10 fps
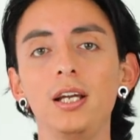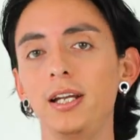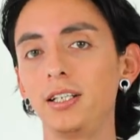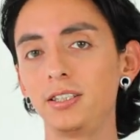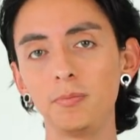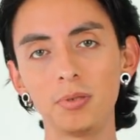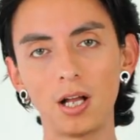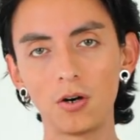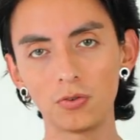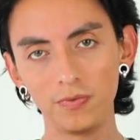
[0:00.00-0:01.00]
in a simple
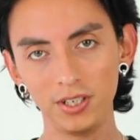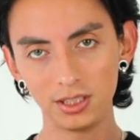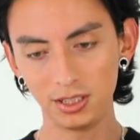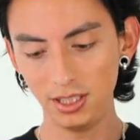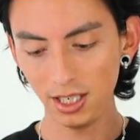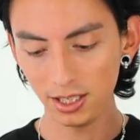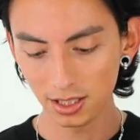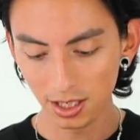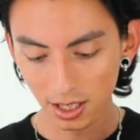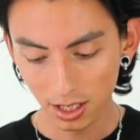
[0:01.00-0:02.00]
outfit
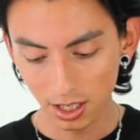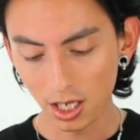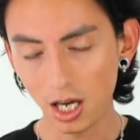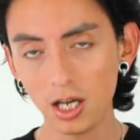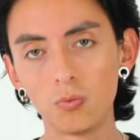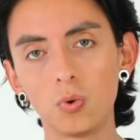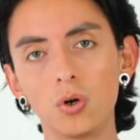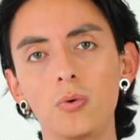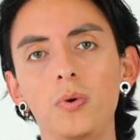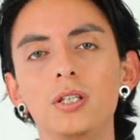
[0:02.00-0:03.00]
that I
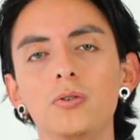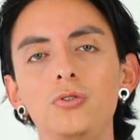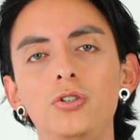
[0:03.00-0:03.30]
wore with those